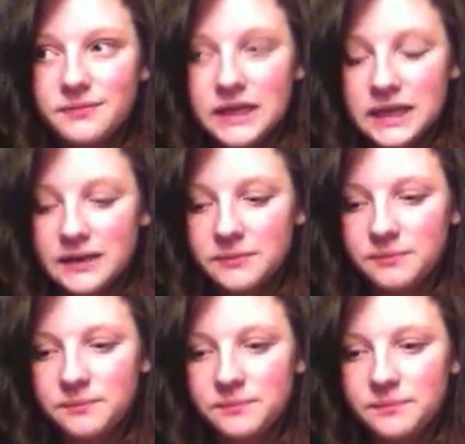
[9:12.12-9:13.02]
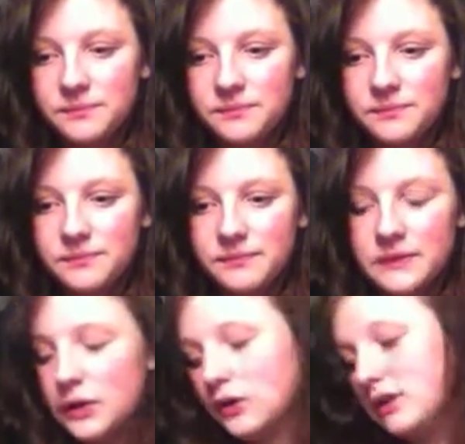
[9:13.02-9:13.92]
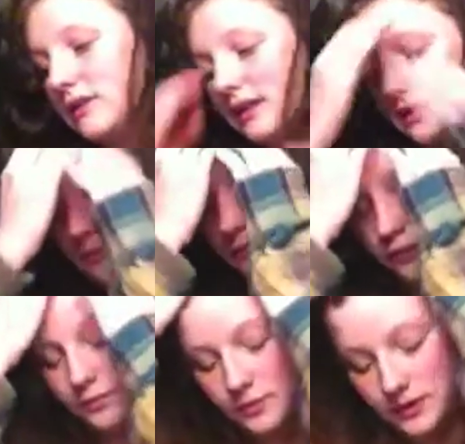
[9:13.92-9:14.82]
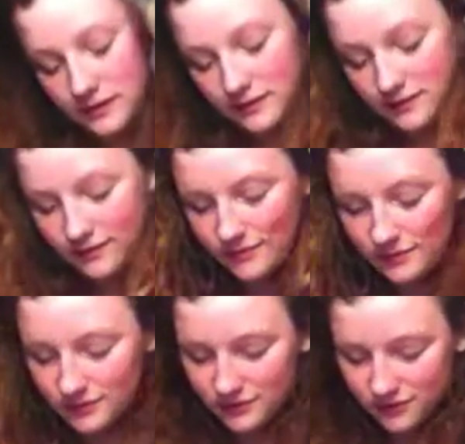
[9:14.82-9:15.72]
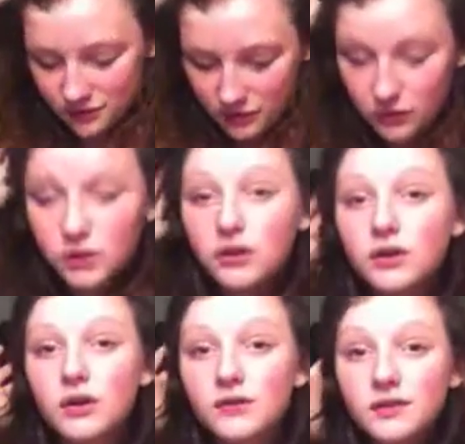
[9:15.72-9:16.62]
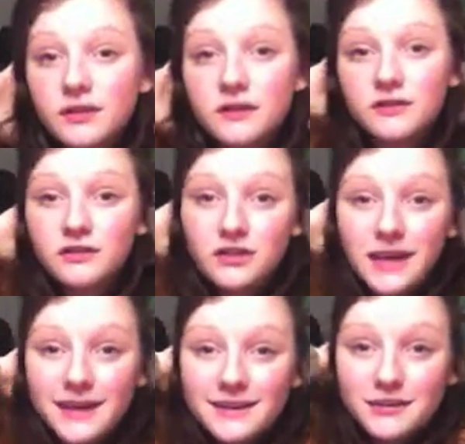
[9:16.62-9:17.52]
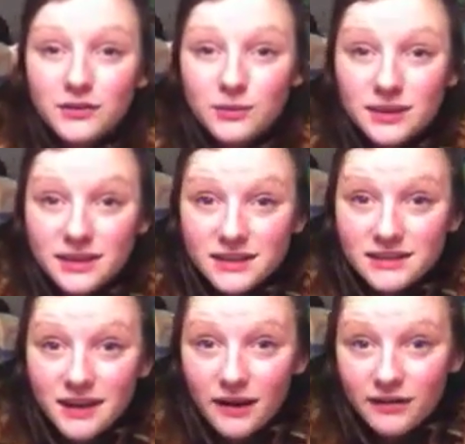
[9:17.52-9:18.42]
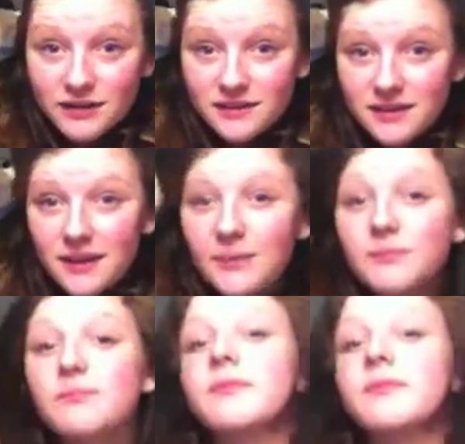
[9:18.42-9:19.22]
Yeah, I'm not going to say anymore because it's not a good conversation to get into with the entire internet.